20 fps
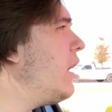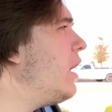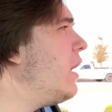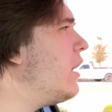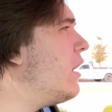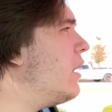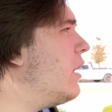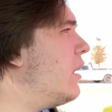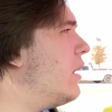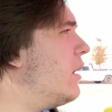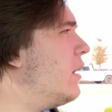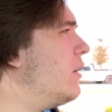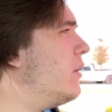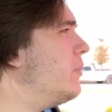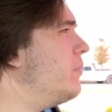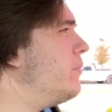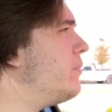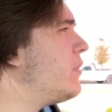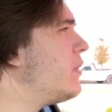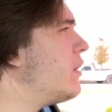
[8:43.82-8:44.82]

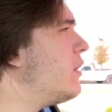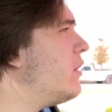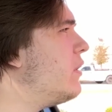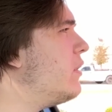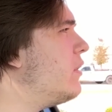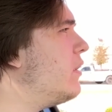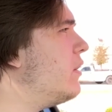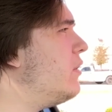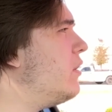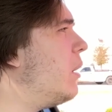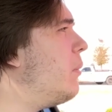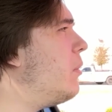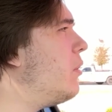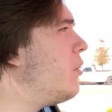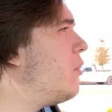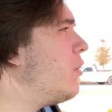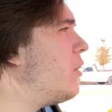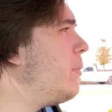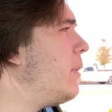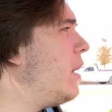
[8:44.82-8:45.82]
a the double
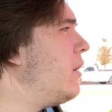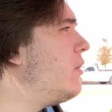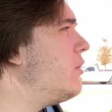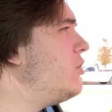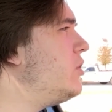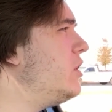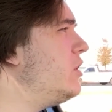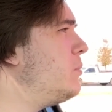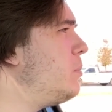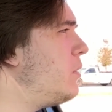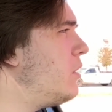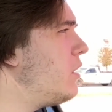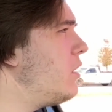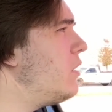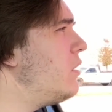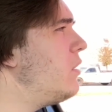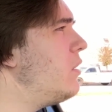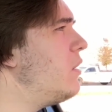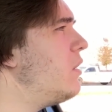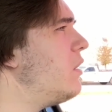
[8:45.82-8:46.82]
quarter pounder
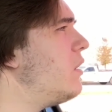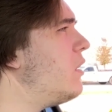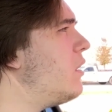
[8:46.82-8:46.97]
cheeseburger?